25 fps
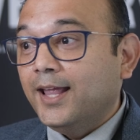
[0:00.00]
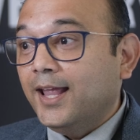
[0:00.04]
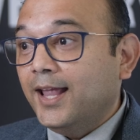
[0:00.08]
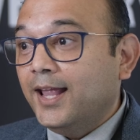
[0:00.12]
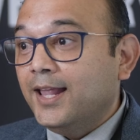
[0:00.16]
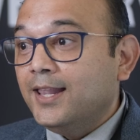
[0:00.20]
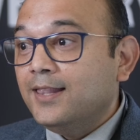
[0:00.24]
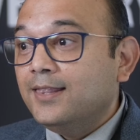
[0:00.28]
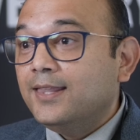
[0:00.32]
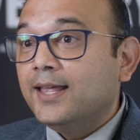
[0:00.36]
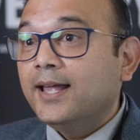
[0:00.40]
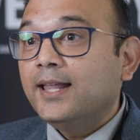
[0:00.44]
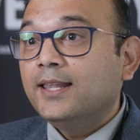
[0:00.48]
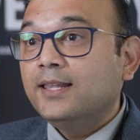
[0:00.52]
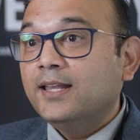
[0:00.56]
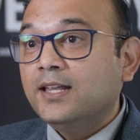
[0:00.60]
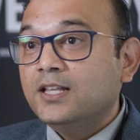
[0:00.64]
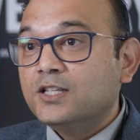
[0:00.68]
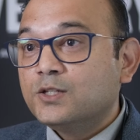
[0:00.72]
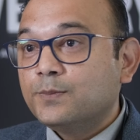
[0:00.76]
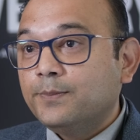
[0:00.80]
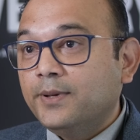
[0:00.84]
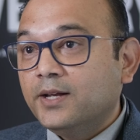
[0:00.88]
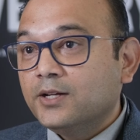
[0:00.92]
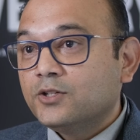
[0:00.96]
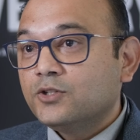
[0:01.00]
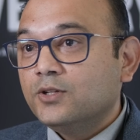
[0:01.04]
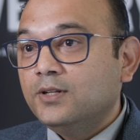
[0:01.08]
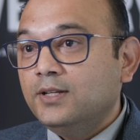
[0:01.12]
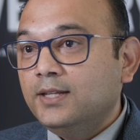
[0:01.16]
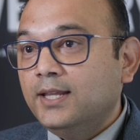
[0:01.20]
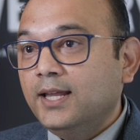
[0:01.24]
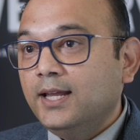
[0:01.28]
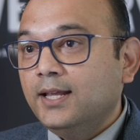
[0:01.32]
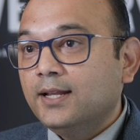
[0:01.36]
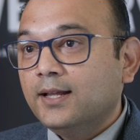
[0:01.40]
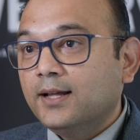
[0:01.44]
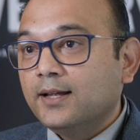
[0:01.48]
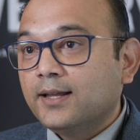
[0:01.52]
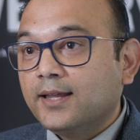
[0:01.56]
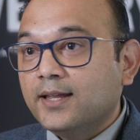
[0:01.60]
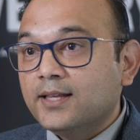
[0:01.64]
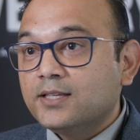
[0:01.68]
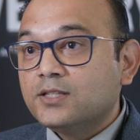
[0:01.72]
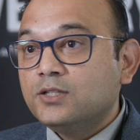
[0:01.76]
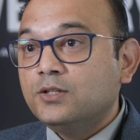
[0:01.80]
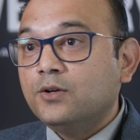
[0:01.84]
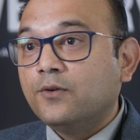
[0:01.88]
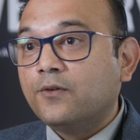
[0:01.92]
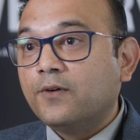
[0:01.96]
and that inspection data
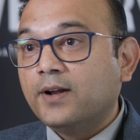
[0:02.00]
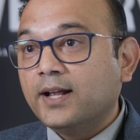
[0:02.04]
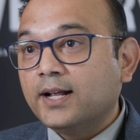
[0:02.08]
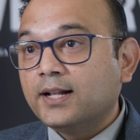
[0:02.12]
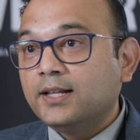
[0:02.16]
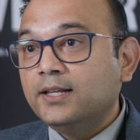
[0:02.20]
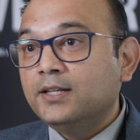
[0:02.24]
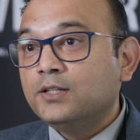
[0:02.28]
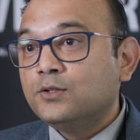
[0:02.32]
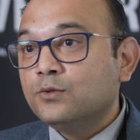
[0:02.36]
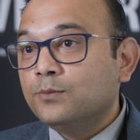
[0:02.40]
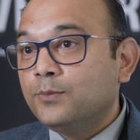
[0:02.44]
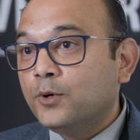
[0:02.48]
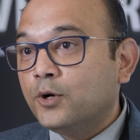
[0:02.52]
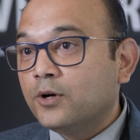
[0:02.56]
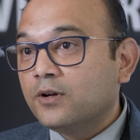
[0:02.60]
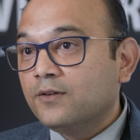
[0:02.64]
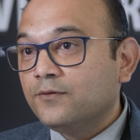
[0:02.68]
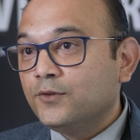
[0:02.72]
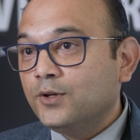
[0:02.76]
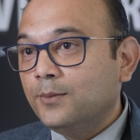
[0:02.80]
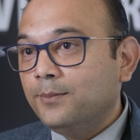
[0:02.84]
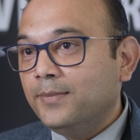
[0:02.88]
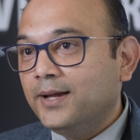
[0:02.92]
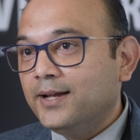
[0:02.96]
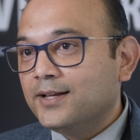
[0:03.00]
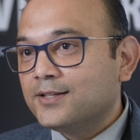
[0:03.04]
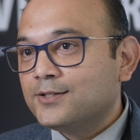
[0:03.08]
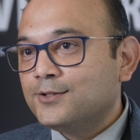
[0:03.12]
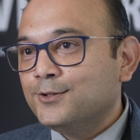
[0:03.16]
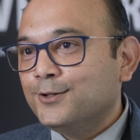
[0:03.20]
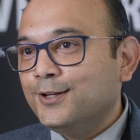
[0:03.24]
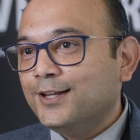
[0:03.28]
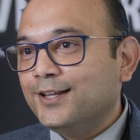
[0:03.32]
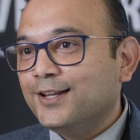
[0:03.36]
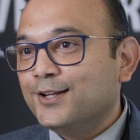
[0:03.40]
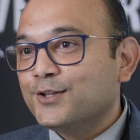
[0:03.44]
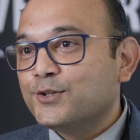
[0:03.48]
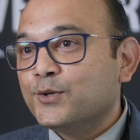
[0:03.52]
gets directly to part of your master data.